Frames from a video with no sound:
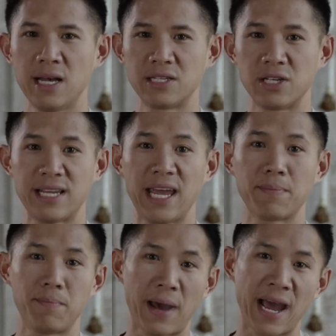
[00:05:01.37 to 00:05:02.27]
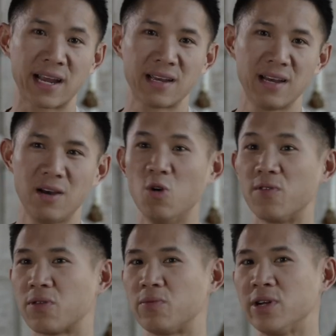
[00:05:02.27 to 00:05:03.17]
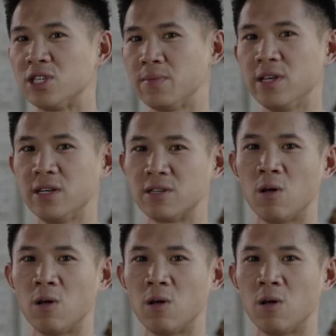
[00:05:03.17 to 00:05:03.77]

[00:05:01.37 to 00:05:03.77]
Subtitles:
to take back over $300 million